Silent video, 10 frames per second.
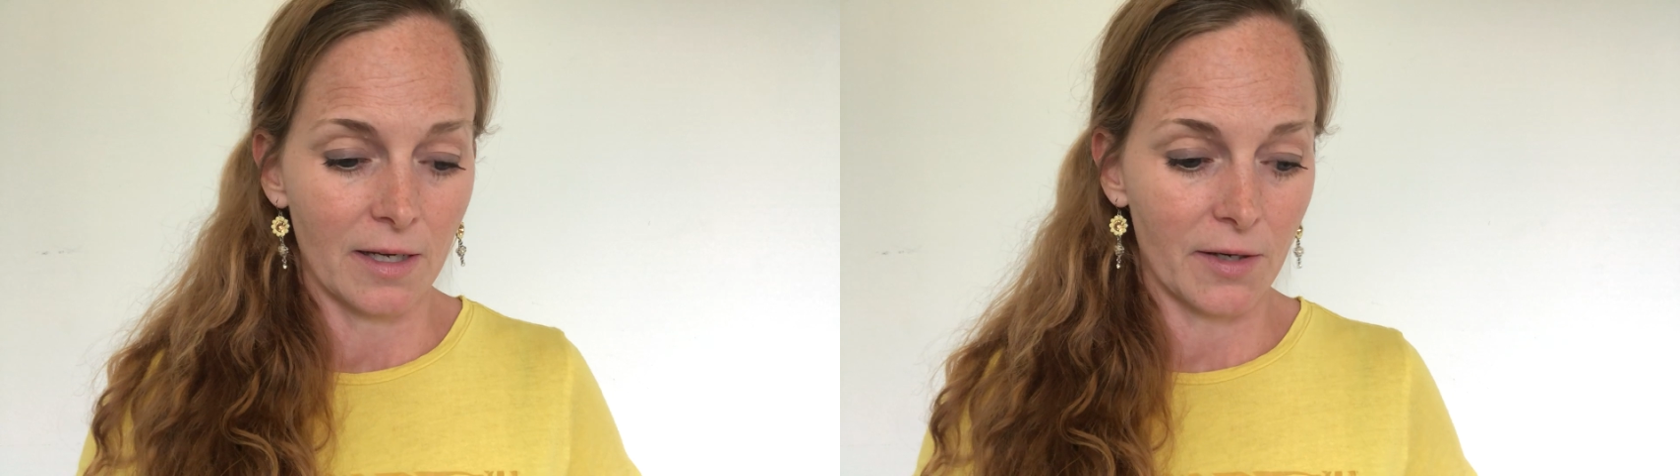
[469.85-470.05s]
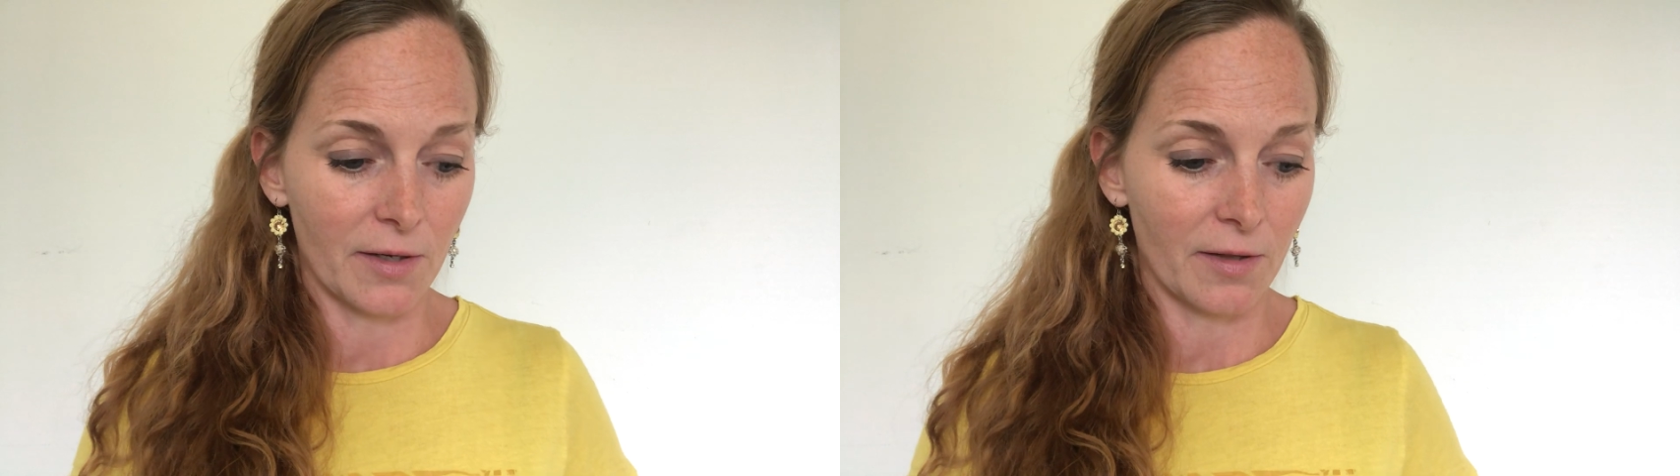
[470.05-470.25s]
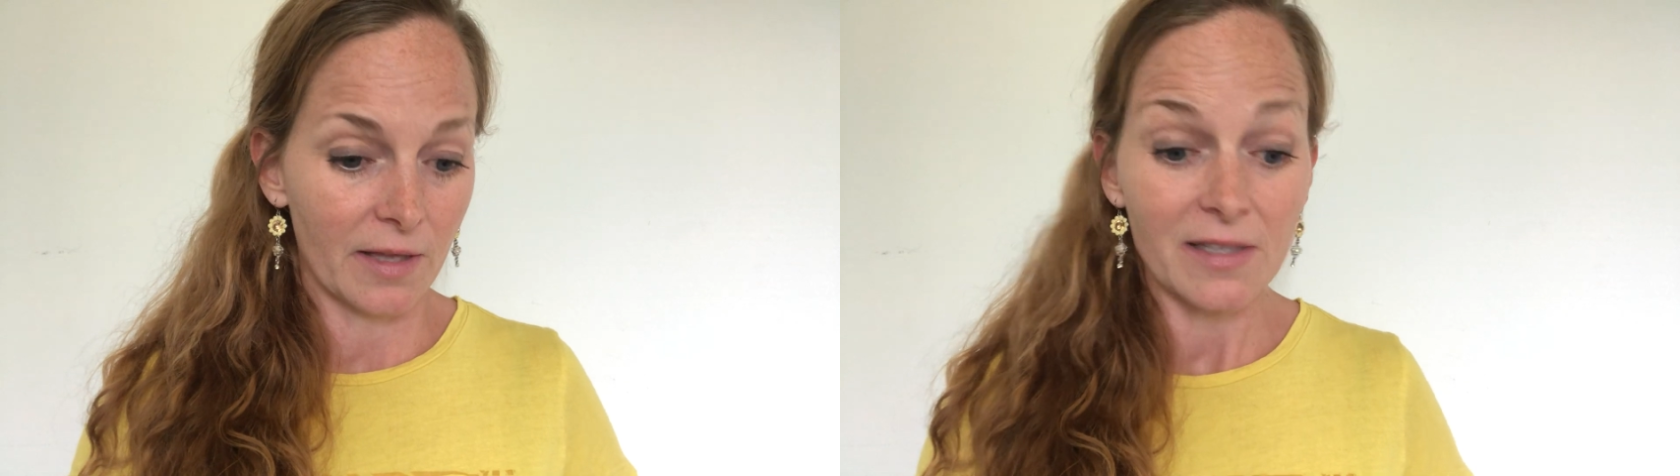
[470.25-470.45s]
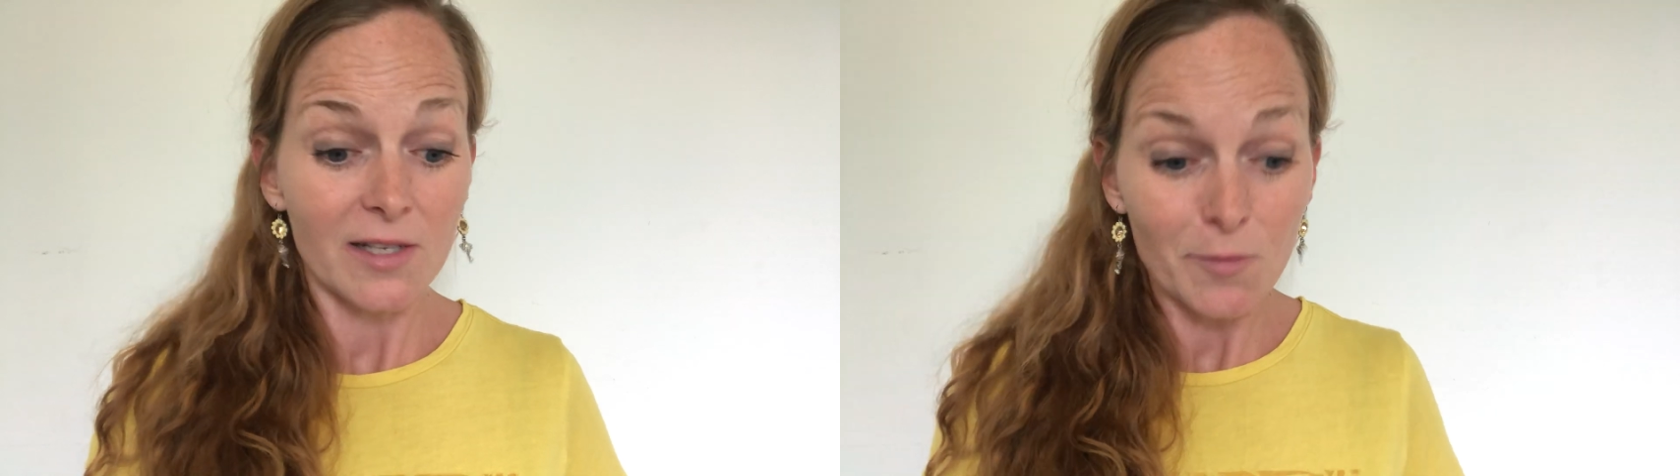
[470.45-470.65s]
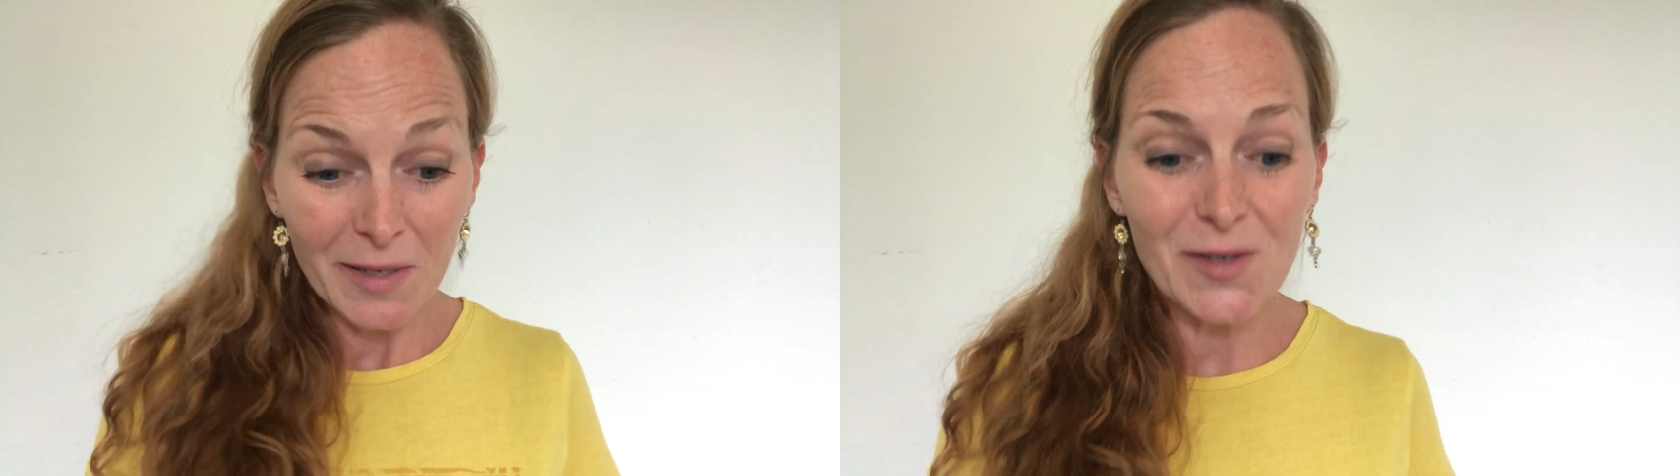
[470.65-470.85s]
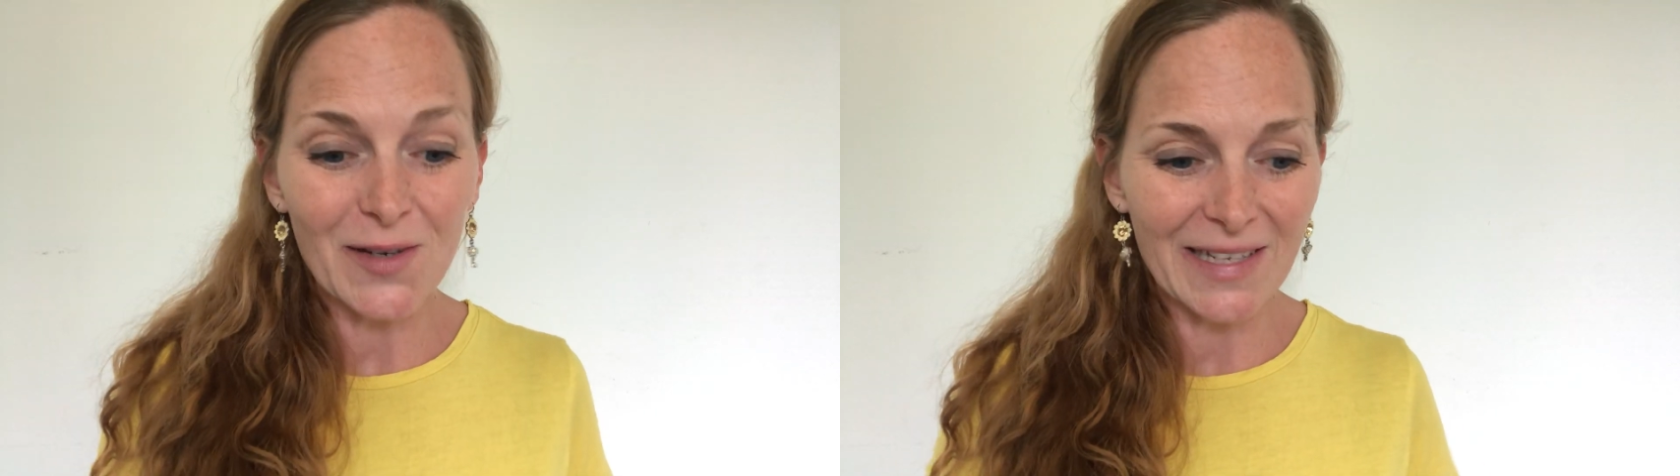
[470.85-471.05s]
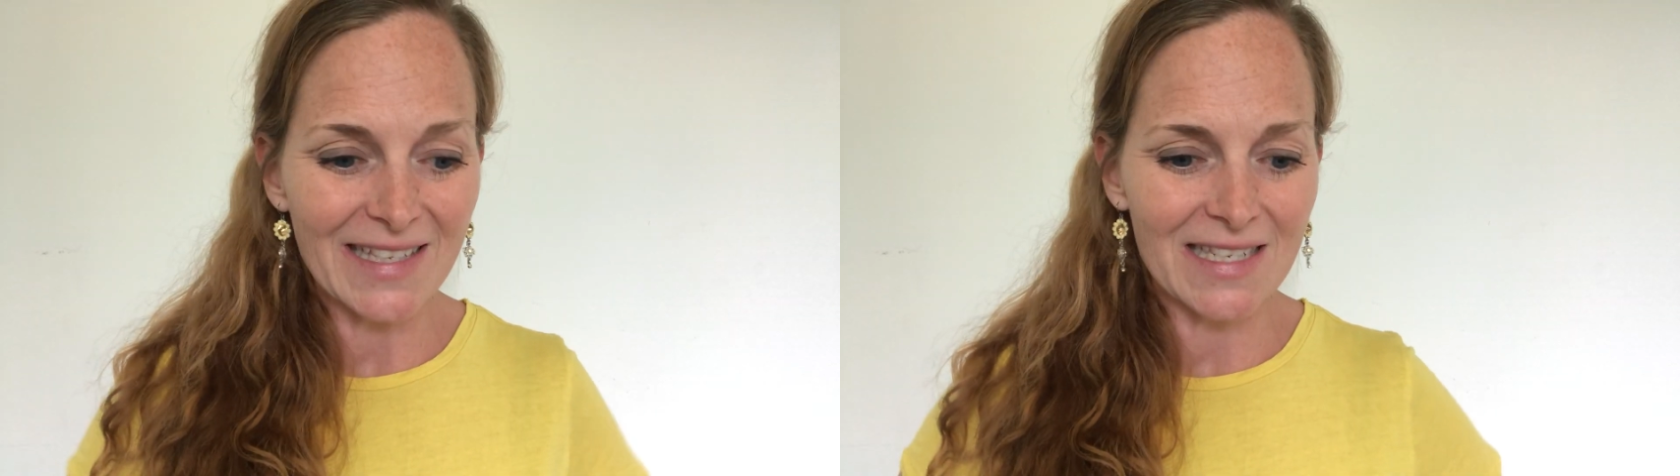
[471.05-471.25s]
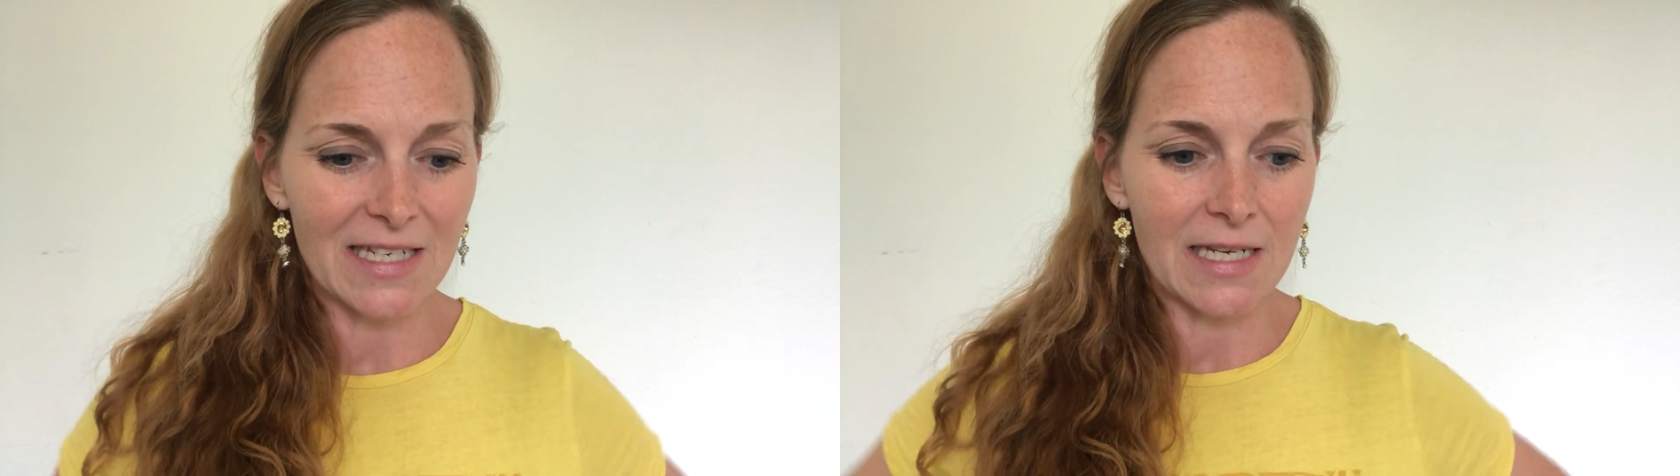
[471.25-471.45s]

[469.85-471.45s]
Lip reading: there's a specialist